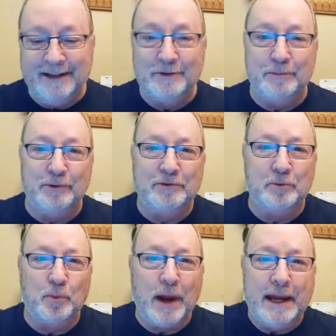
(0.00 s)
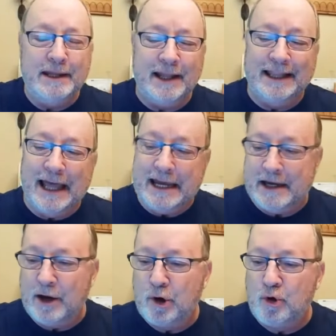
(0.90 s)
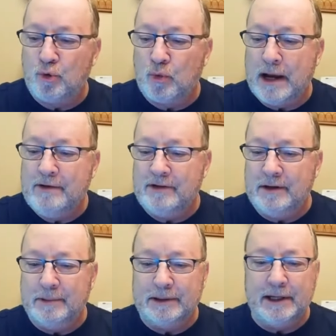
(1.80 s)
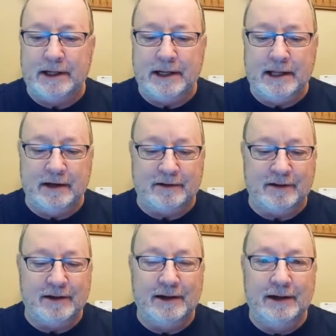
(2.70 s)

It's supposed to rain like crazy, but they need it